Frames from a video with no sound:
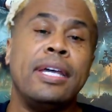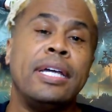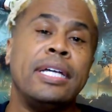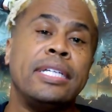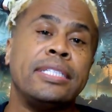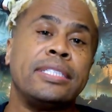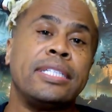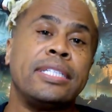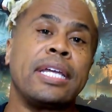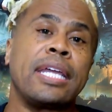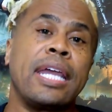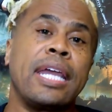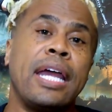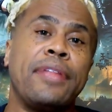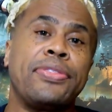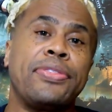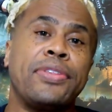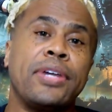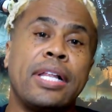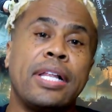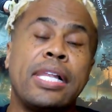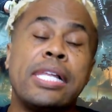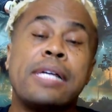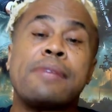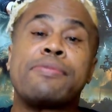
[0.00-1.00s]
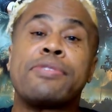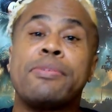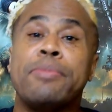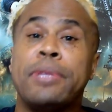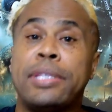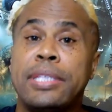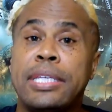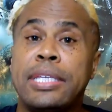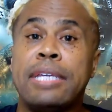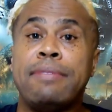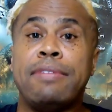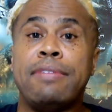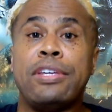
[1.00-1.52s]
Check out the clip from the
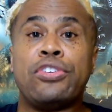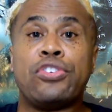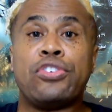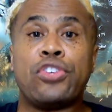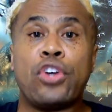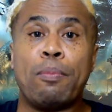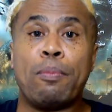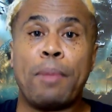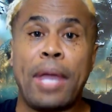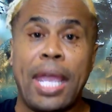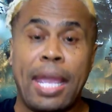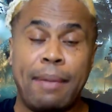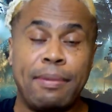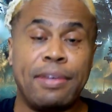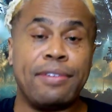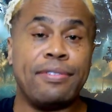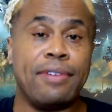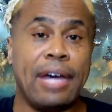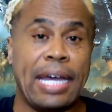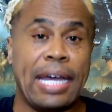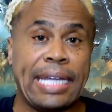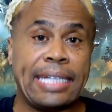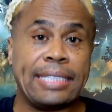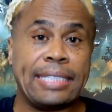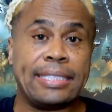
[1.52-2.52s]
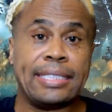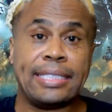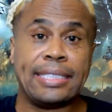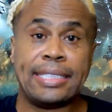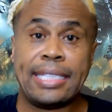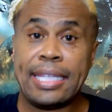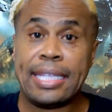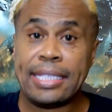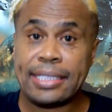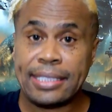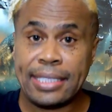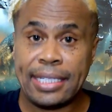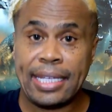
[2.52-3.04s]
TV show Miami Vice to see
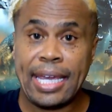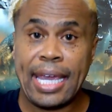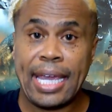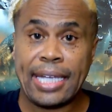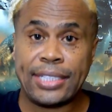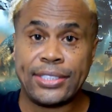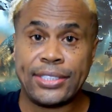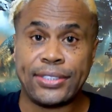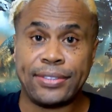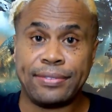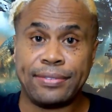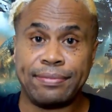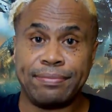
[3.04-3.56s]
this in action.